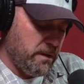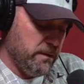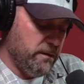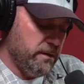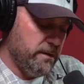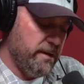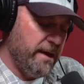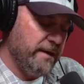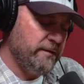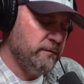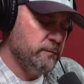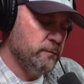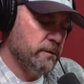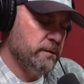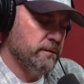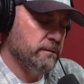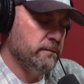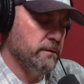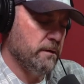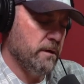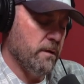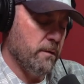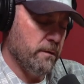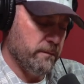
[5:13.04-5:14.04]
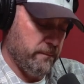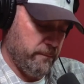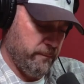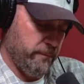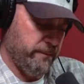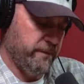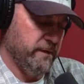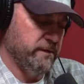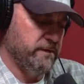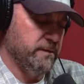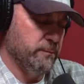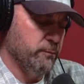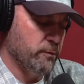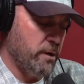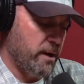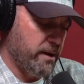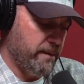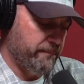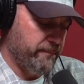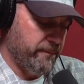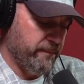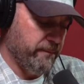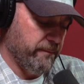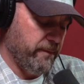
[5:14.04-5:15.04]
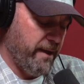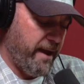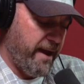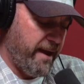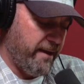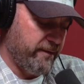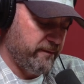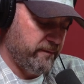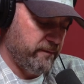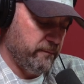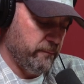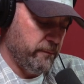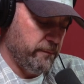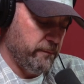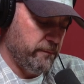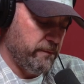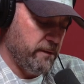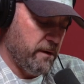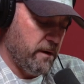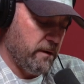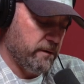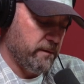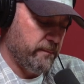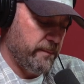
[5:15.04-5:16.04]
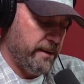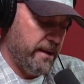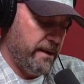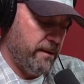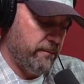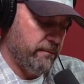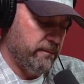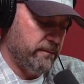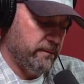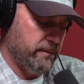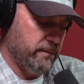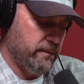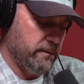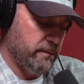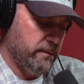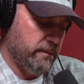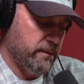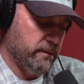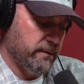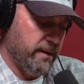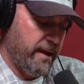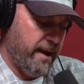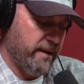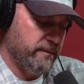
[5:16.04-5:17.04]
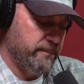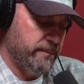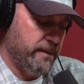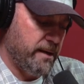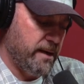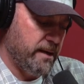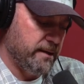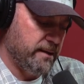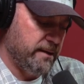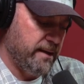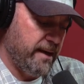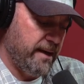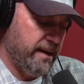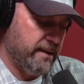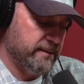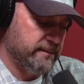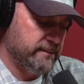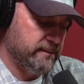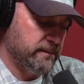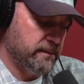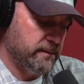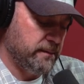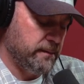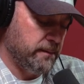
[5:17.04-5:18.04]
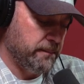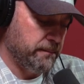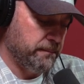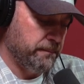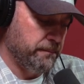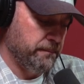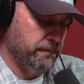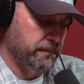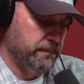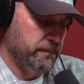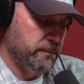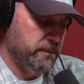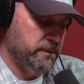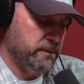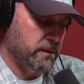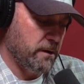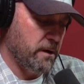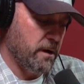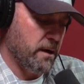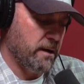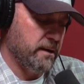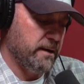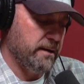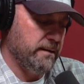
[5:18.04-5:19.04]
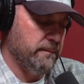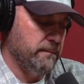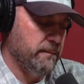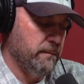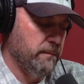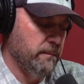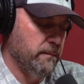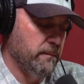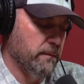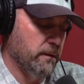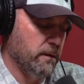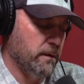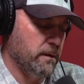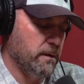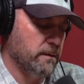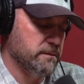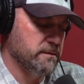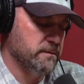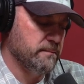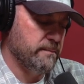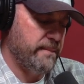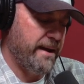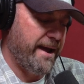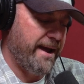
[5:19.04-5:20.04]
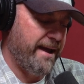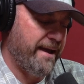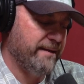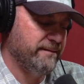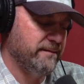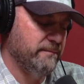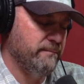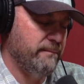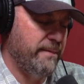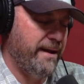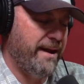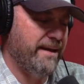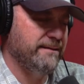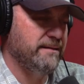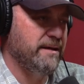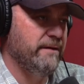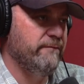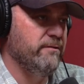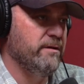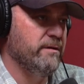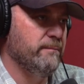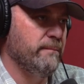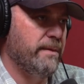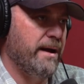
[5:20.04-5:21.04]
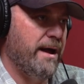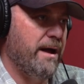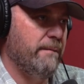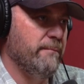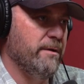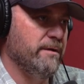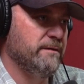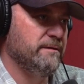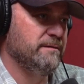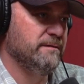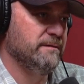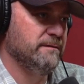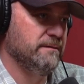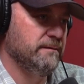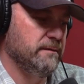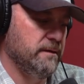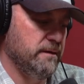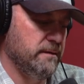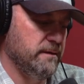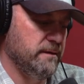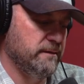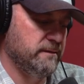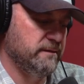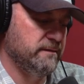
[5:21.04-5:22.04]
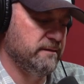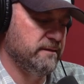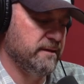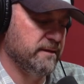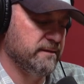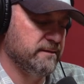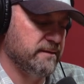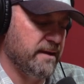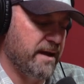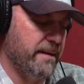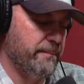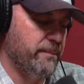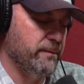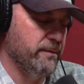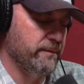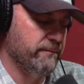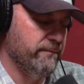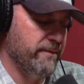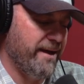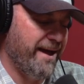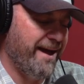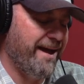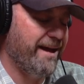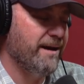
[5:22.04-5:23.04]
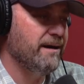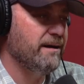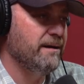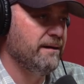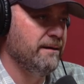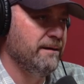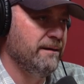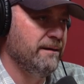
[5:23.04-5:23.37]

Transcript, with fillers: And the next one, going since you brought up the last, we talked about uh, in the last podcast, um, targeting larger bass and bass-heavy impoundments. And this is an example of that.